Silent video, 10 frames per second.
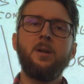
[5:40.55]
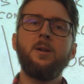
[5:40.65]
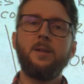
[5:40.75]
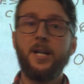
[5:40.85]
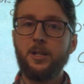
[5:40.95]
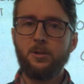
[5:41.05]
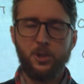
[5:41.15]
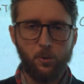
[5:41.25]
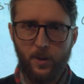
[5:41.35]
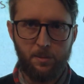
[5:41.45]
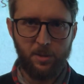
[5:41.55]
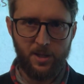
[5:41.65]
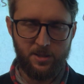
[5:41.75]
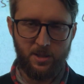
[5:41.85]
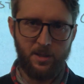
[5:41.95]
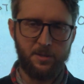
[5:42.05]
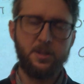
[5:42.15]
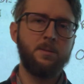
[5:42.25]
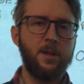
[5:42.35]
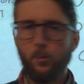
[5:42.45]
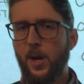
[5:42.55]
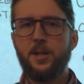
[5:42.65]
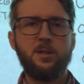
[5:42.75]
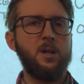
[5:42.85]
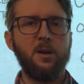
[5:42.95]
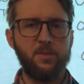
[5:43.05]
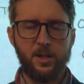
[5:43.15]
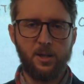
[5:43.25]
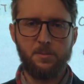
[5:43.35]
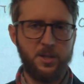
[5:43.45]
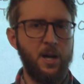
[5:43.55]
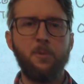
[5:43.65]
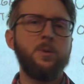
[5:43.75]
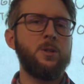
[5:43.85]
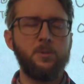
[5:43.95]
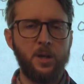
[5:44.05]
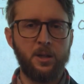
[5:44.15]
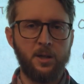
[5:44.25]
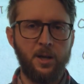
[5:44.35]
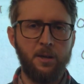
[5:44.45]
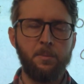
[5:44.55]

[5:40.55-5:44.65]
like your red blood cells, the red stuff that comes out when you get cut.